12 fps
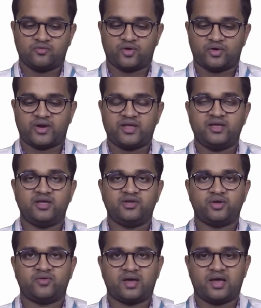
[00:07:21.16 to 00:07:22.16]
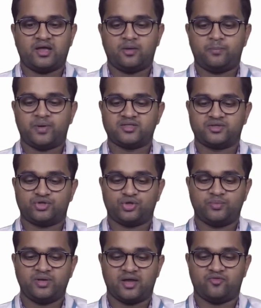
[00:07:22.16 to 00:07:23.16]
For dry heat, you have nylon, plastic
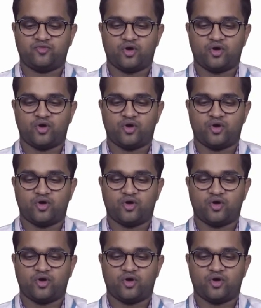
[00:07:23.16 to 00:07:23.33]
tubing and